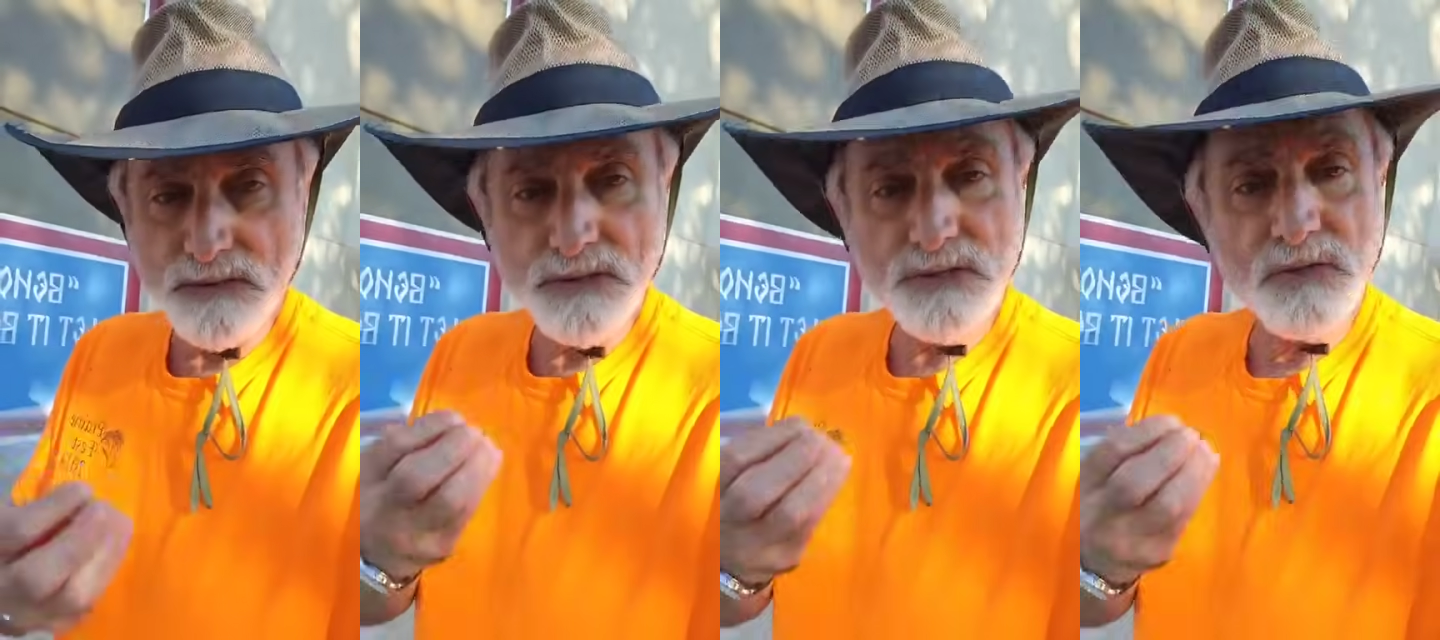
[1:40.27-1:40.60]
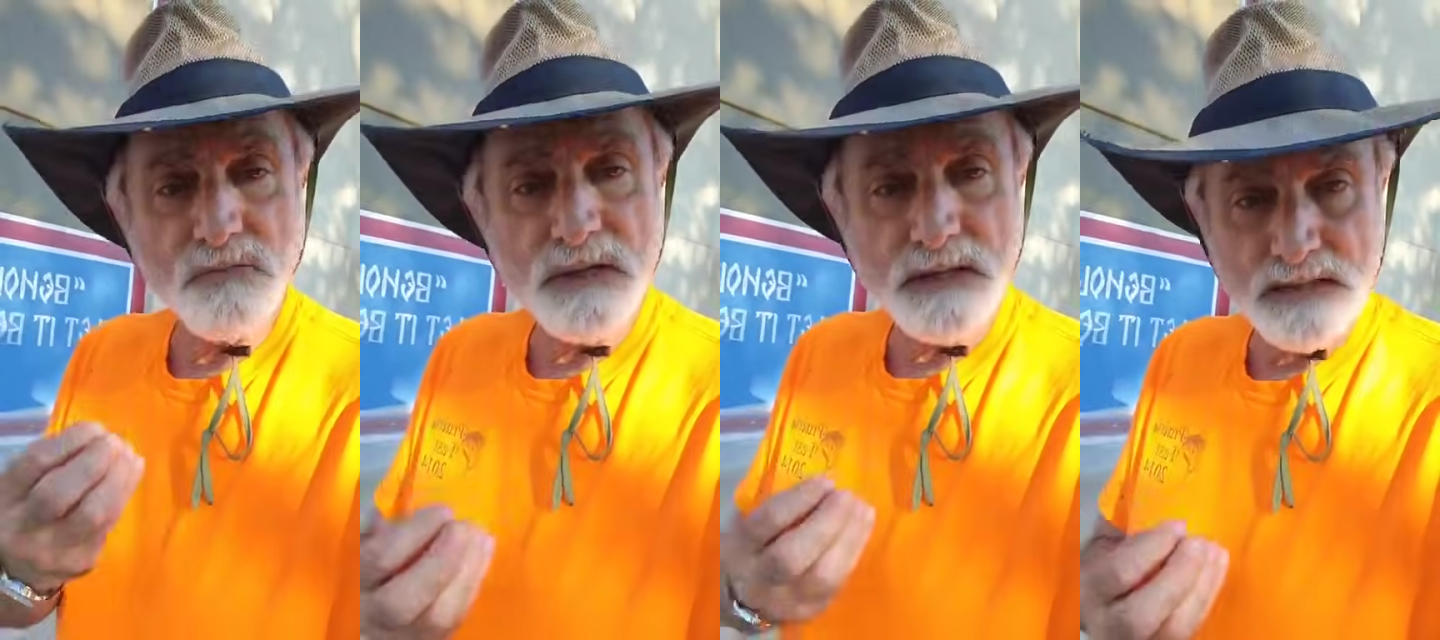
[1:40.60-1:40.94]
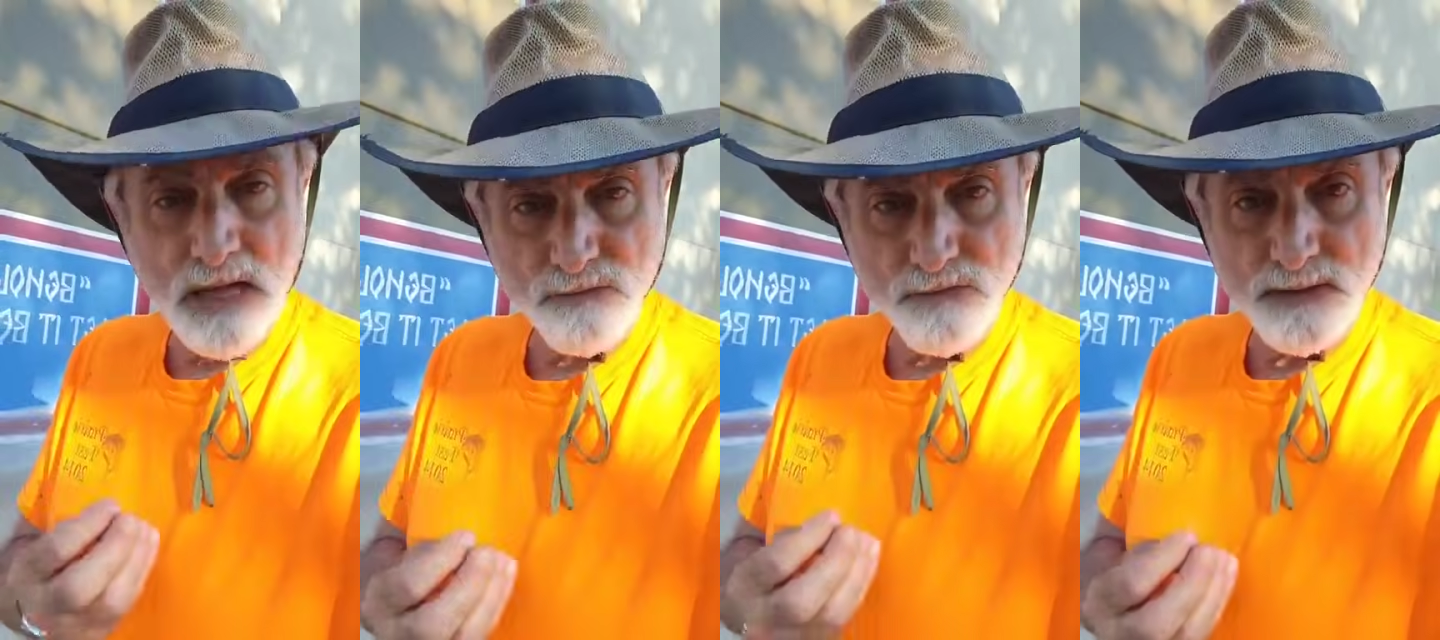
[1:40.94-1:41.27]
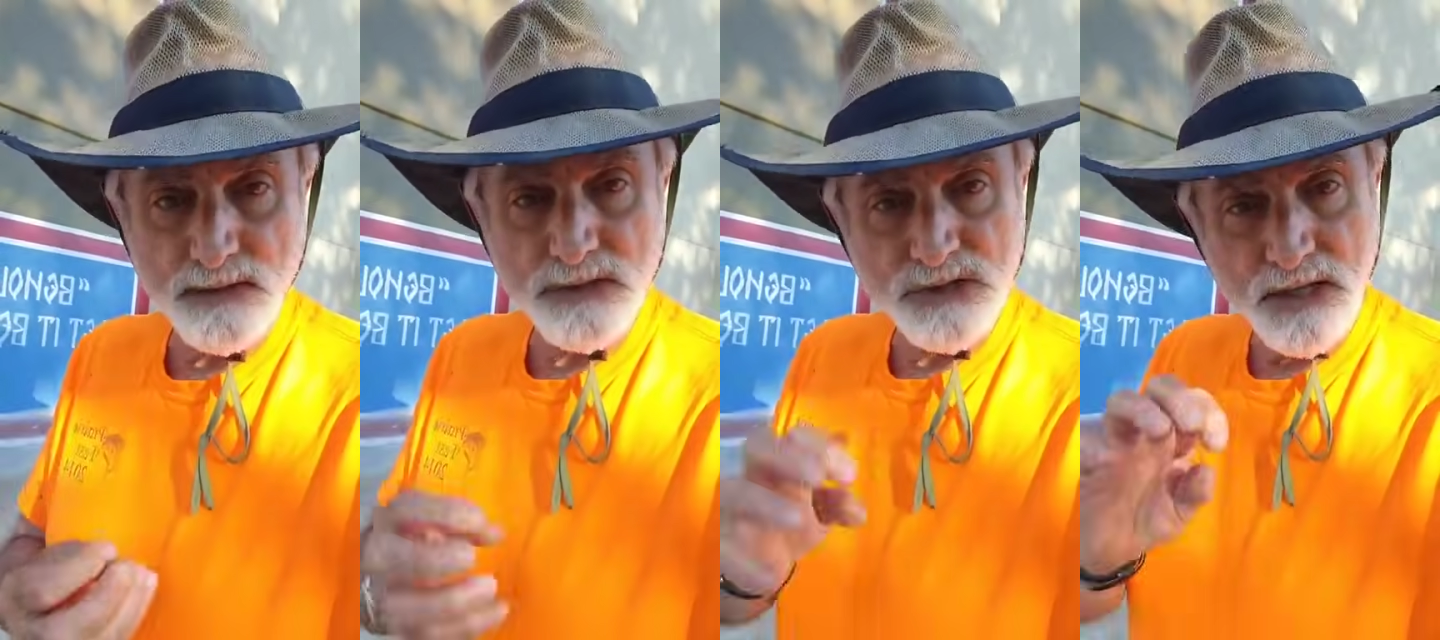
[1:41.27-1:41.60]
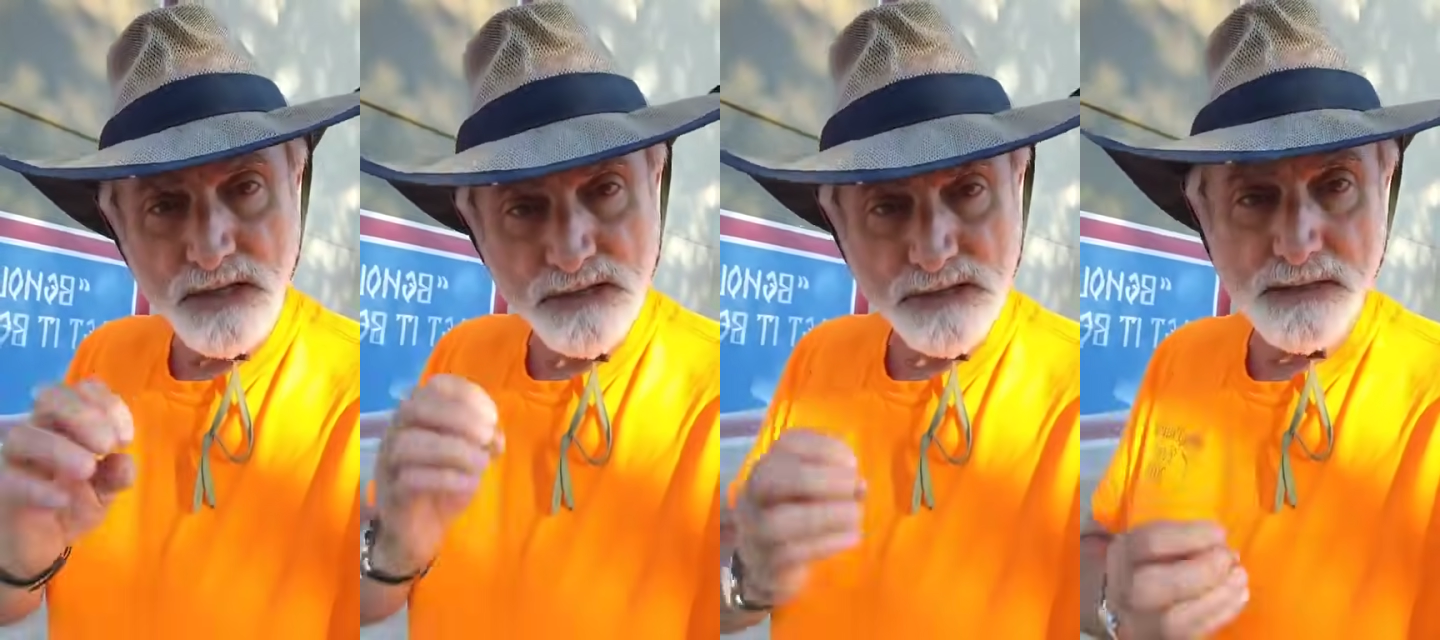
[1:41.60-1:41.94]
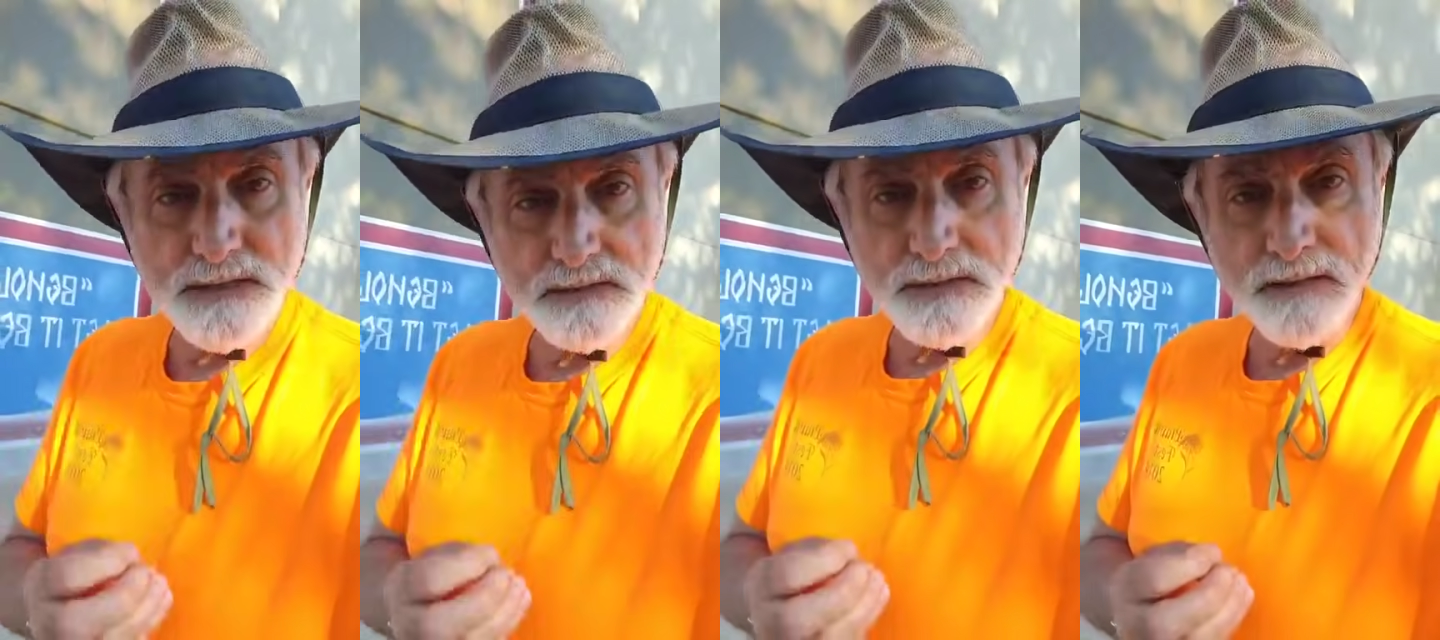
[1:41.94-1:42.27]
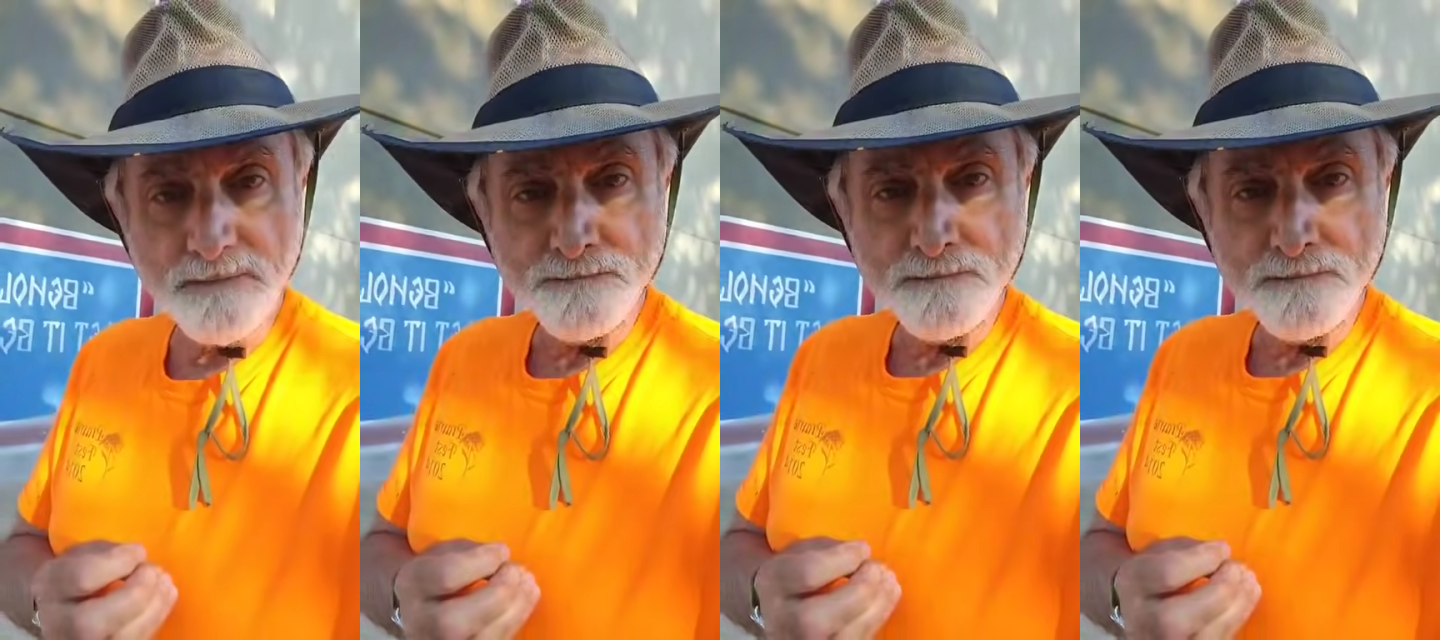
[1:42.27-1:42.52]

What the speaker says: Cyrillic alphabet. It changed slightly.